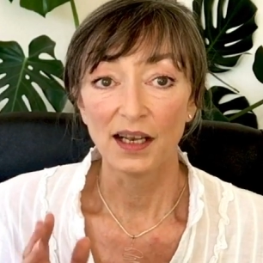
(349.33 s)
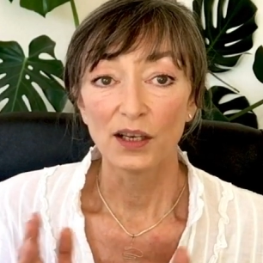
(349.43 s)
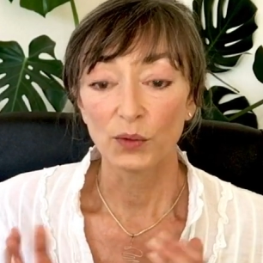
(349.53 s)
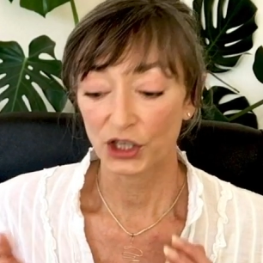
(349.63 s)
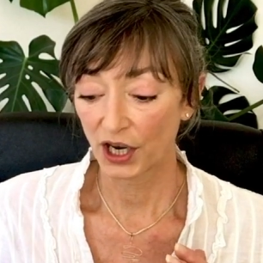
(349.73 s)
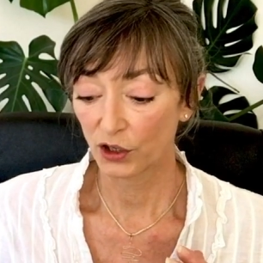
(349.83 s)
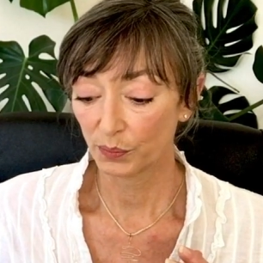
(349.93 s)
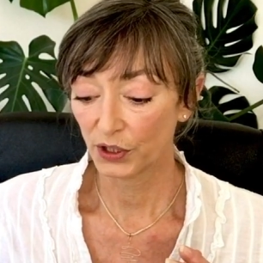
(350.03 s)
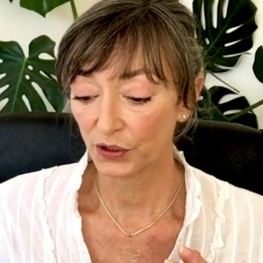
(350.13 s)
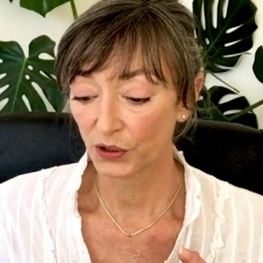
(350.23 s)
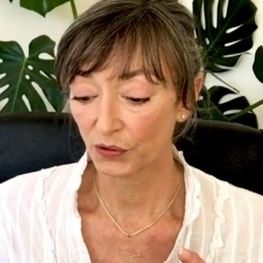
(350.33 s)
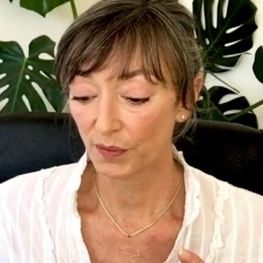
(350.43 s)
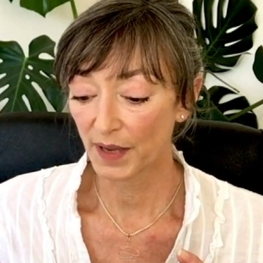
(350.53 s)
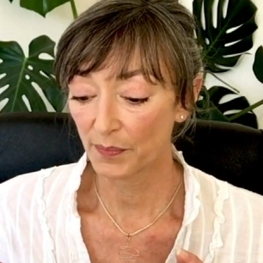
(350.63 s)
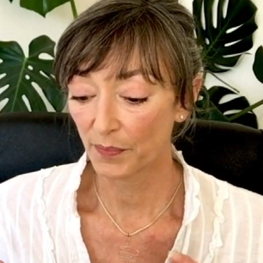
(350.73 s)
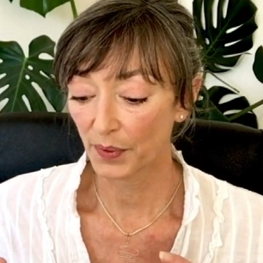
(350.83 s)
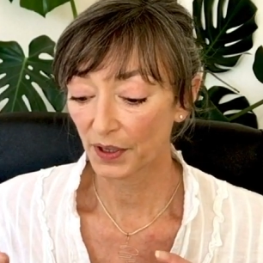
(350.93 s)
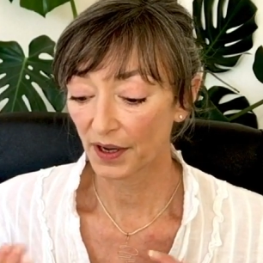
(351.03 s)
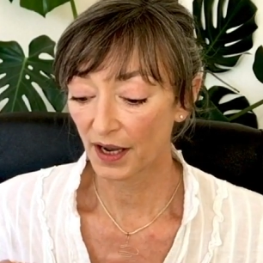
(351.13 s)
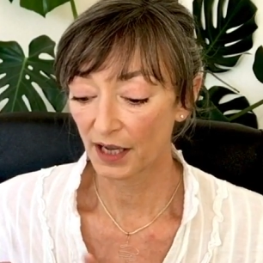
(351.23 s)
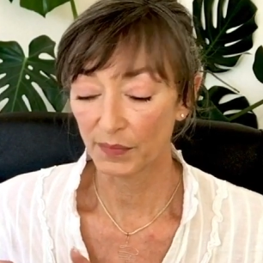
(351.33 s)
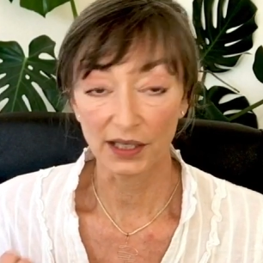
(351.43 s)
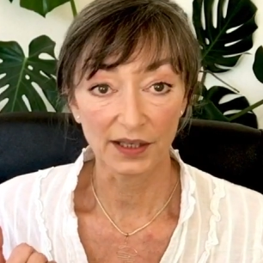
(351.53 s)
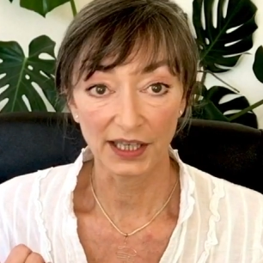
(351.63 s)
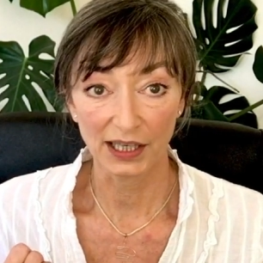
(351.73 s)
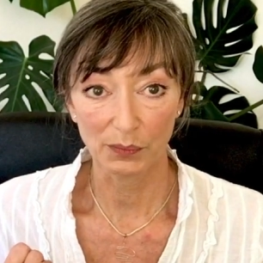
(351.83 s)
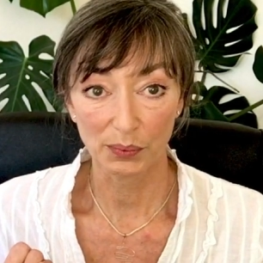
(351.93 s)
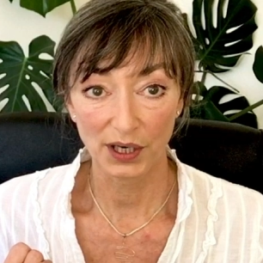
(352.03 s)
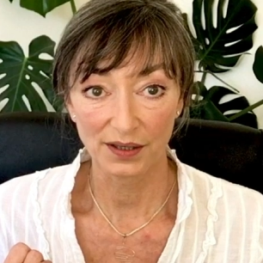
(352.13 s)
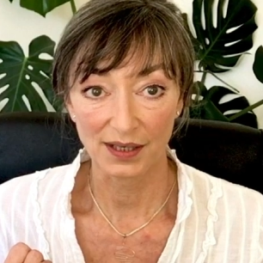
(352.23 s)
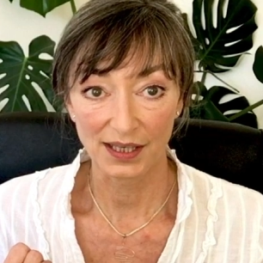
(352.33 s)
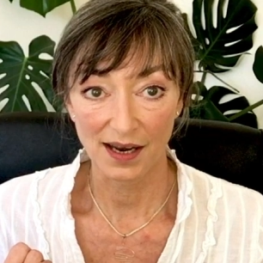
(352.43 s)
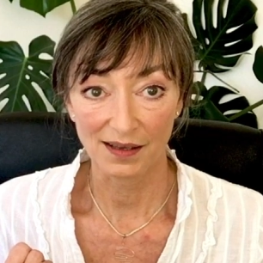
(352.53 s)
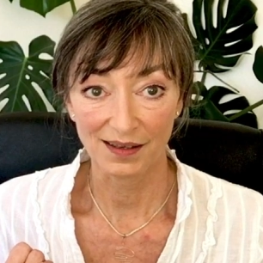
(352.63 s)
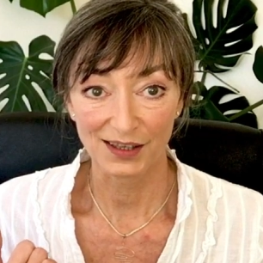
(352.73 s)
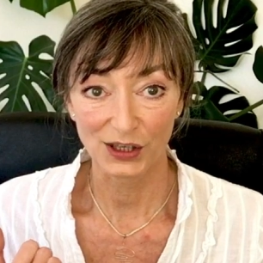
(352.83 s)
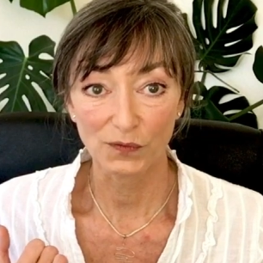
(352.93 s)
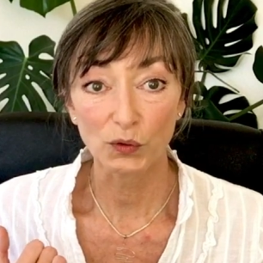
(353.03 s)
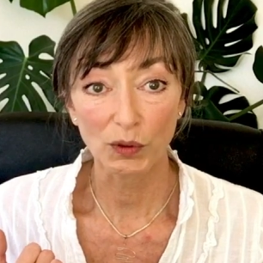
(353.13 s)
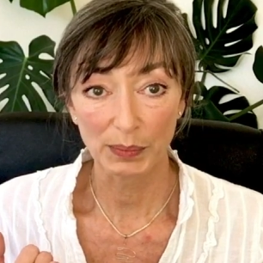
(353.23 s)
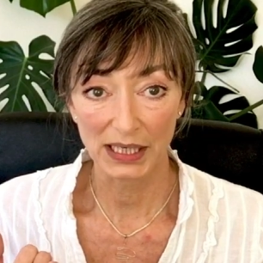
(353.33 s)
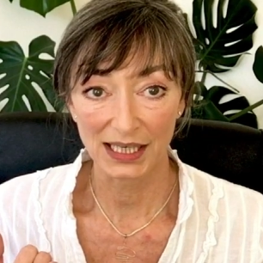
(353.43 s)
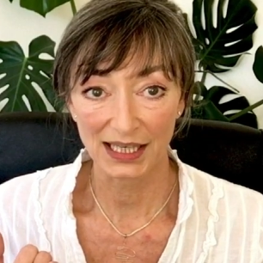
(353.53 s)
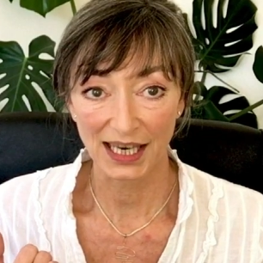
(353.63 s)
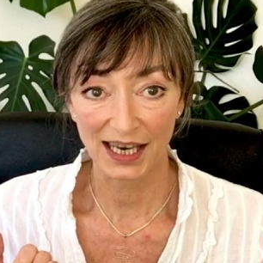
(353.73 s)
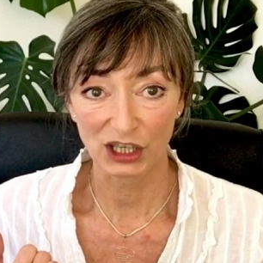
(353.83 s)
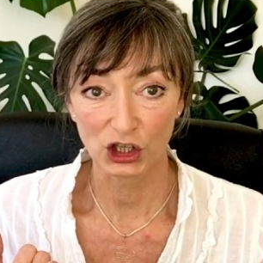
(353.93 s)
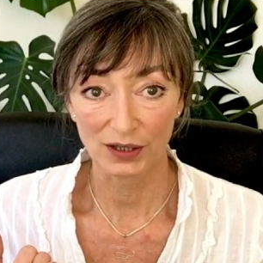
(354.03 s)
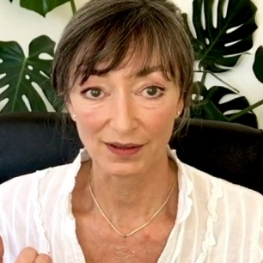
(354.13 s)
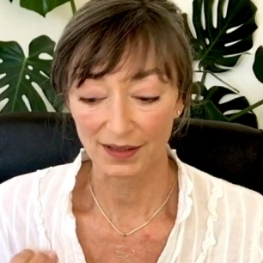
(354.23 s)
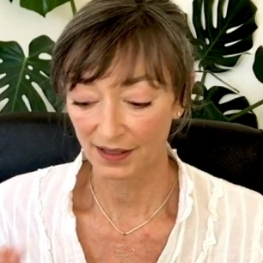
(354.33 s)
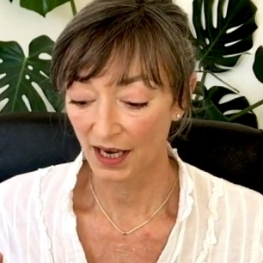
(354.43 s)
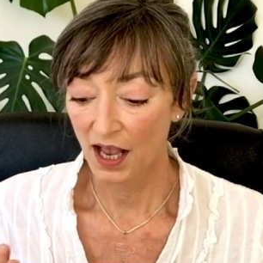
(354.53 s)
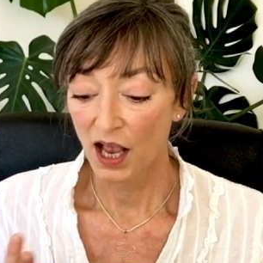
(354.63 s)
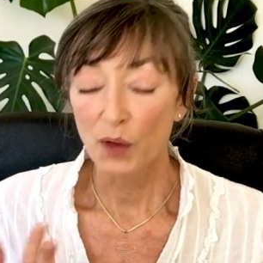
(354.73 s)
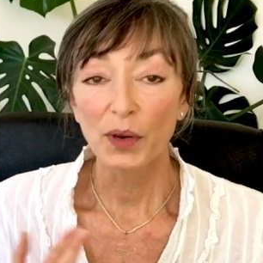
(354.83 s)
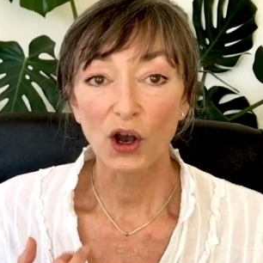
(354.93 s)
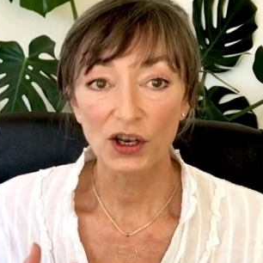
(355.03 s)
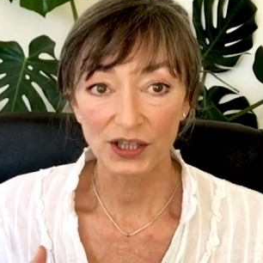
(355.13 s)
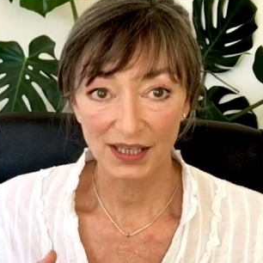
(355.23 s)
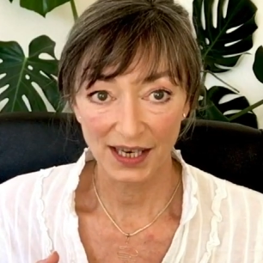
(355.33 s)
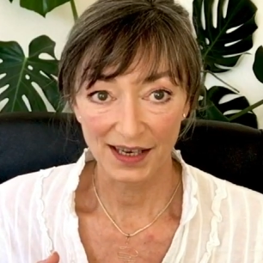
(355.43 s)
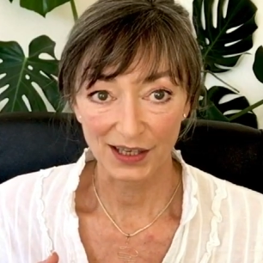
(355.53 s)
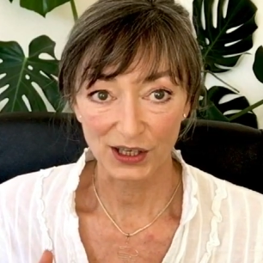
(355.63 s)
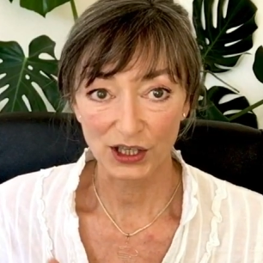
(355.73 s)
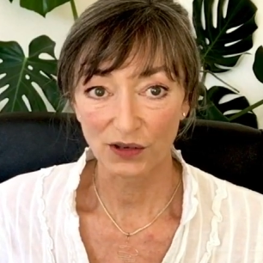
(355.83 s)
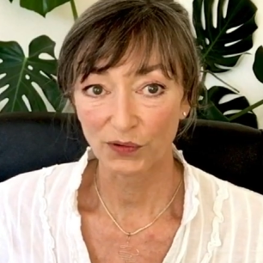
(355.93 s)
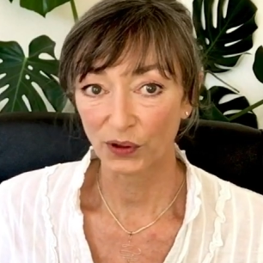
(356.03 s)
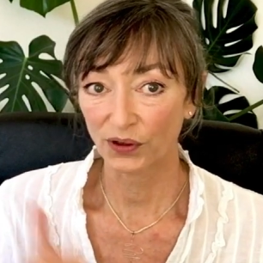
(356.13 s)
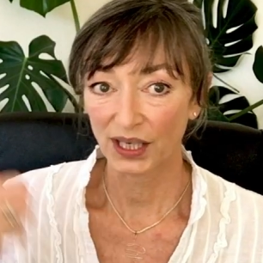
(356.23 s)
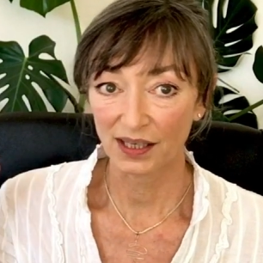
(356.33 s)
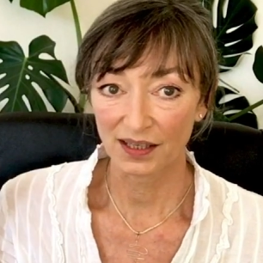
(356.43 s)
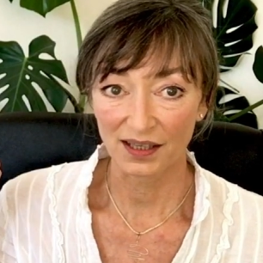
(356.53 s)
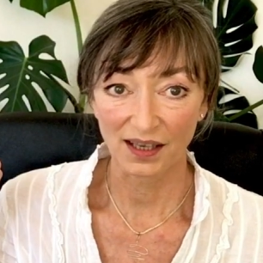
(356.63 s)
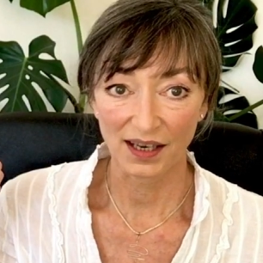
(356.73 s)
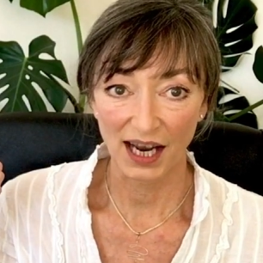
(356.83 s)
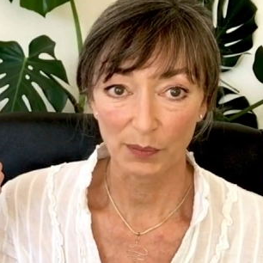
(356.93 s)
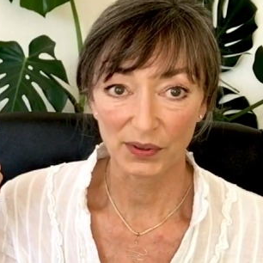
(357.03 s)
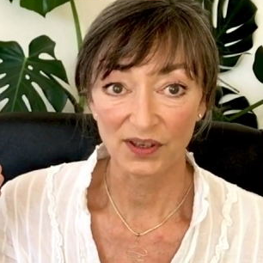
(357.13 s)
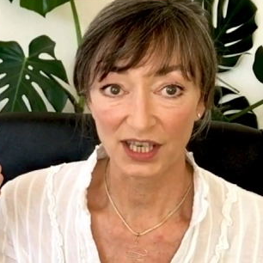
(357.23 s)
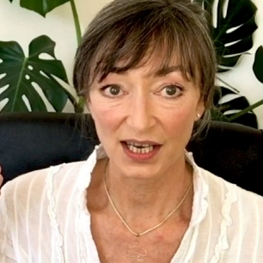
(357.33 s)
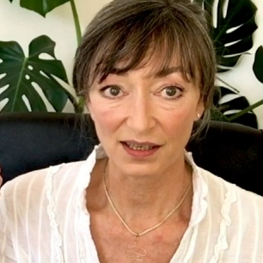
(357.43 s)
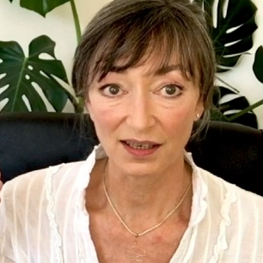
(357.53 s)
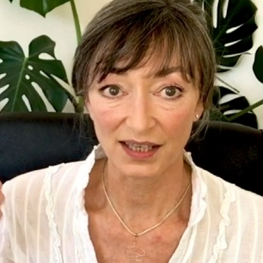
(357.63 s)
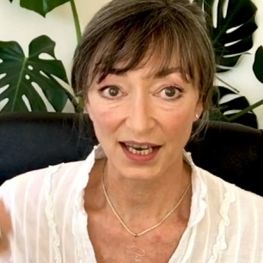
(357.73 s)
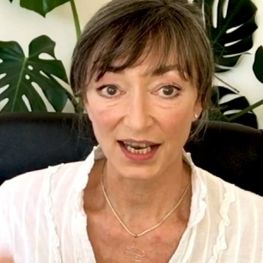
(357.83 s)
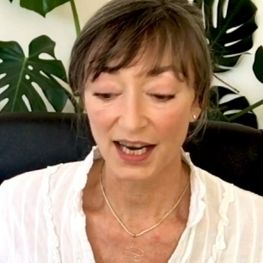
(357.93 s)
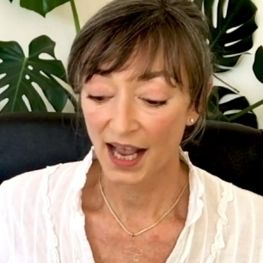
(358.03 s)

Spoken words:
which help you to remember. I'm learning present tense for repeated actions, past tense for things that happened yesterday,